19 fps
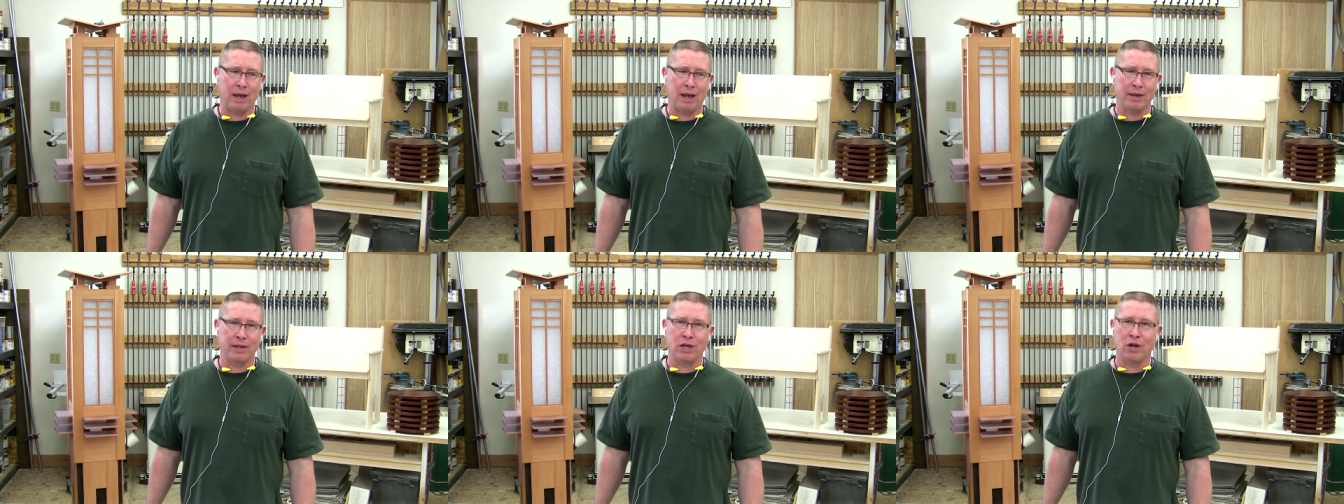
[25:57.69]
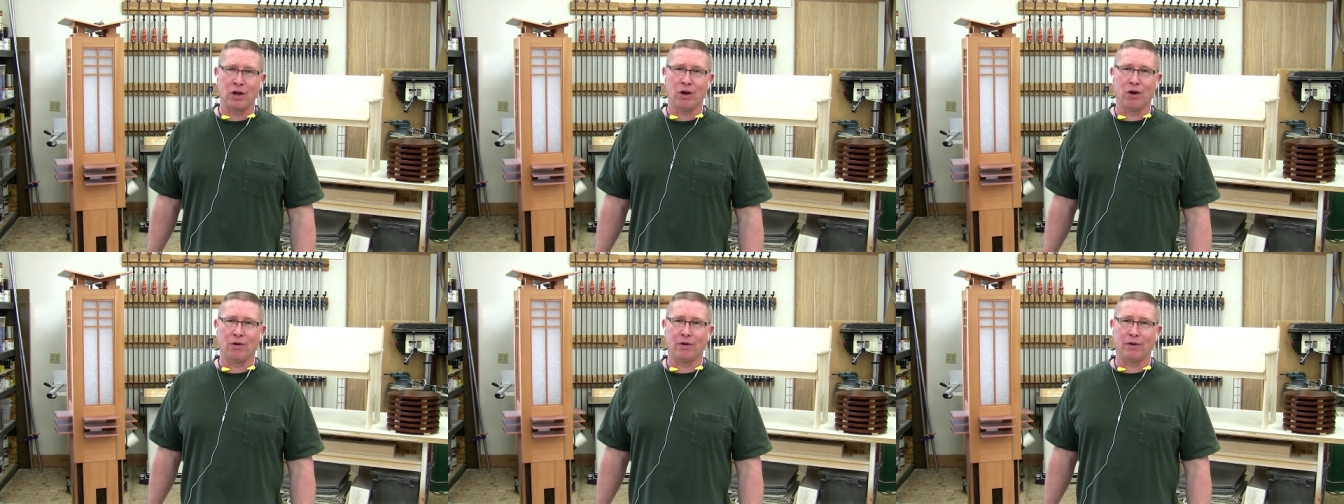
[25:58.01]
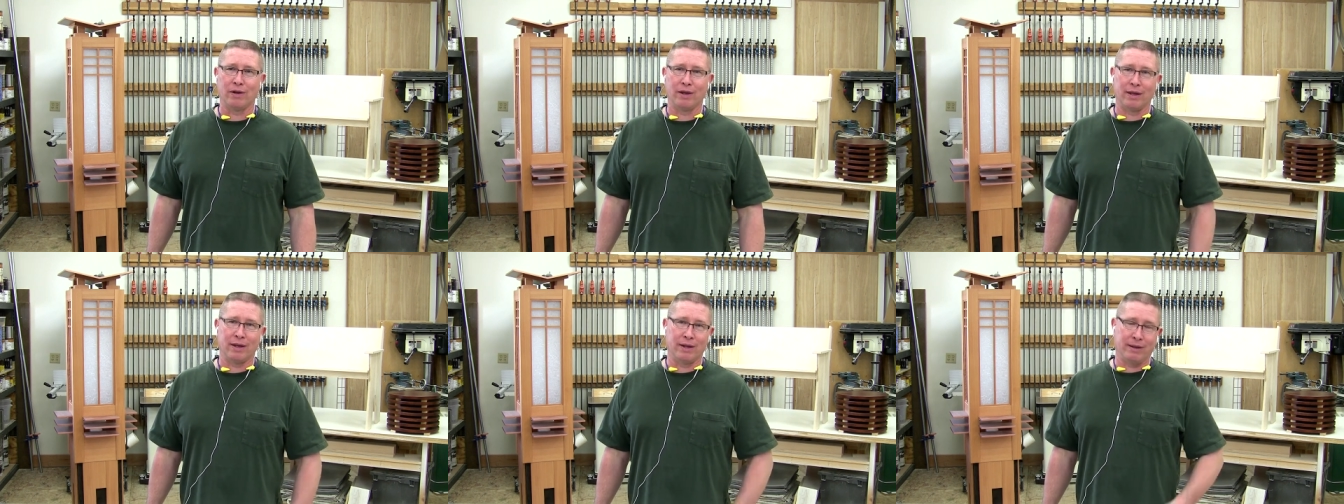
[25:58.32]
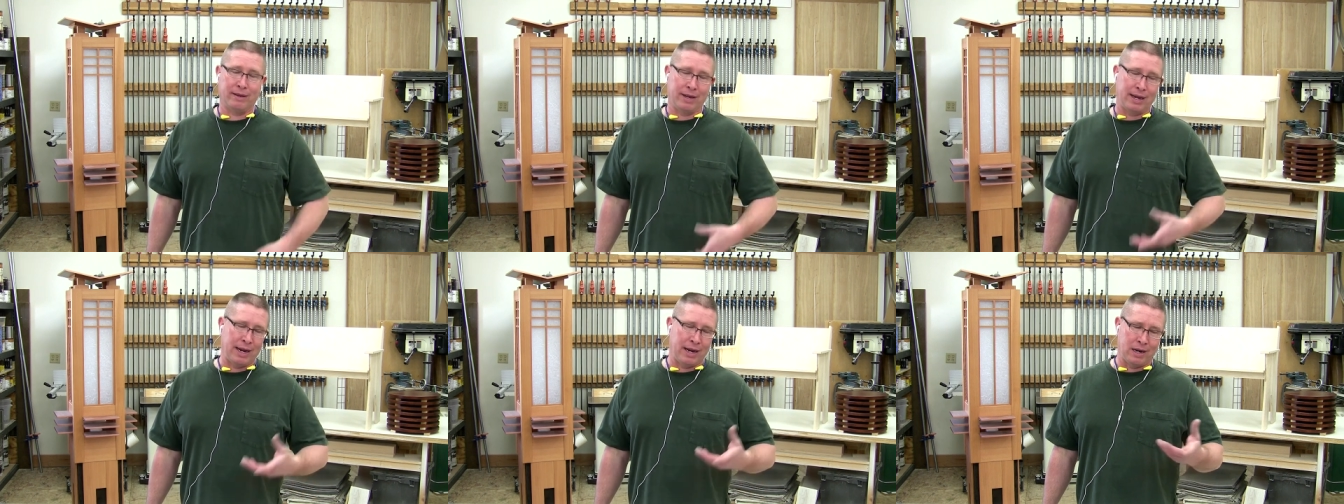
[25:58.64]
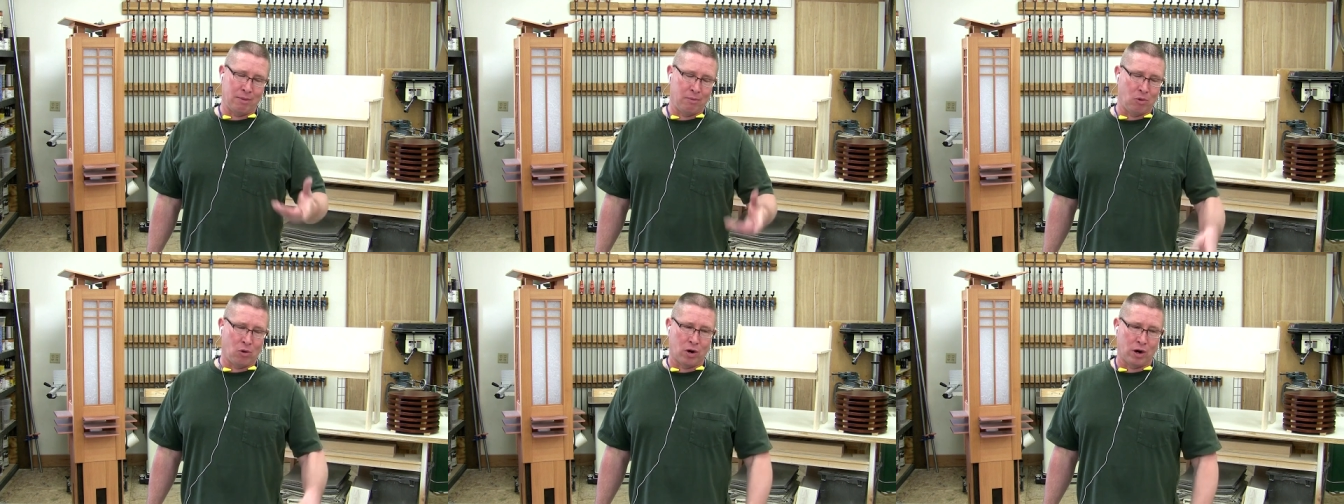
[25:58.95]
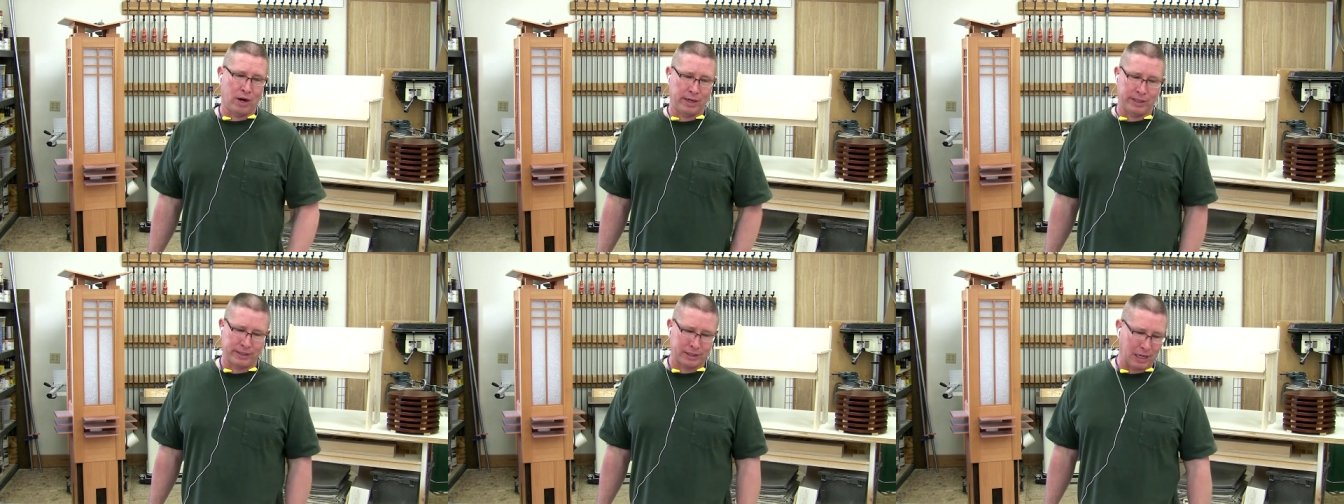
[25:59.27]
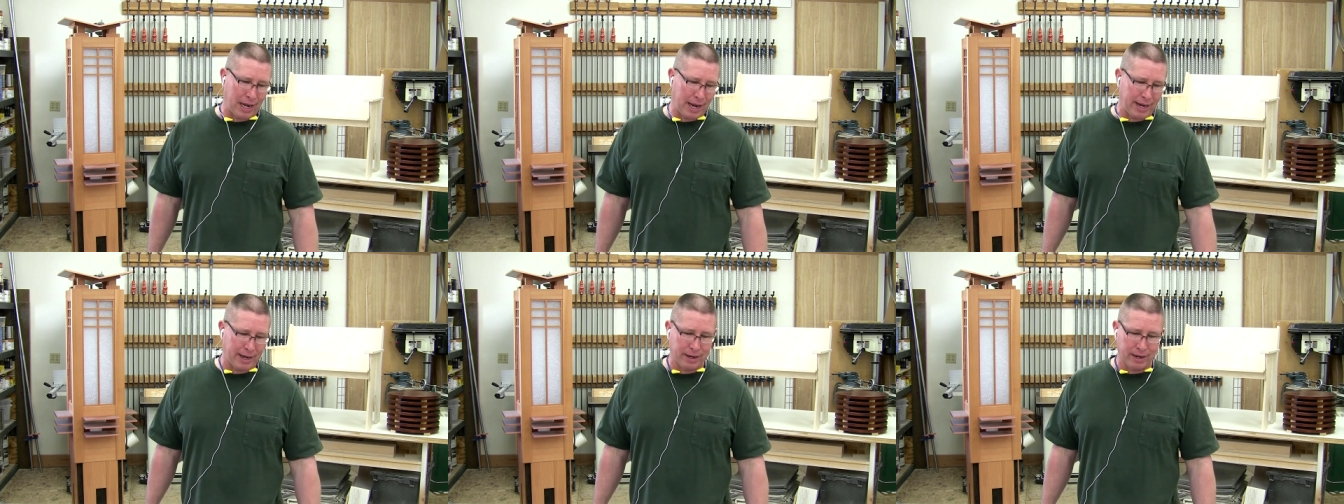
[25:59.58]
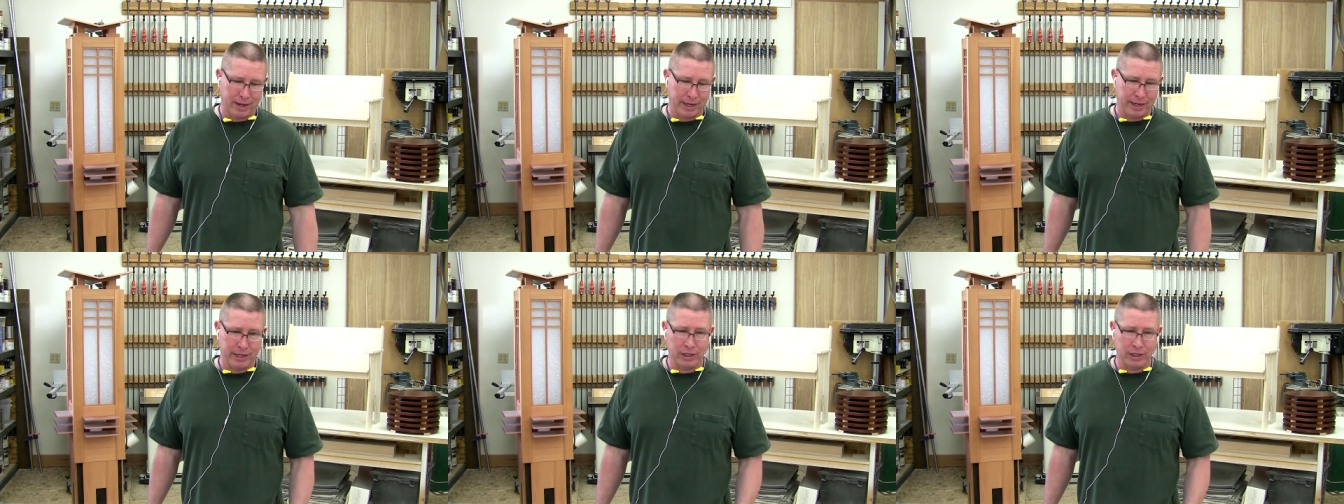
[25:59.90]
you know, anymore, it's like,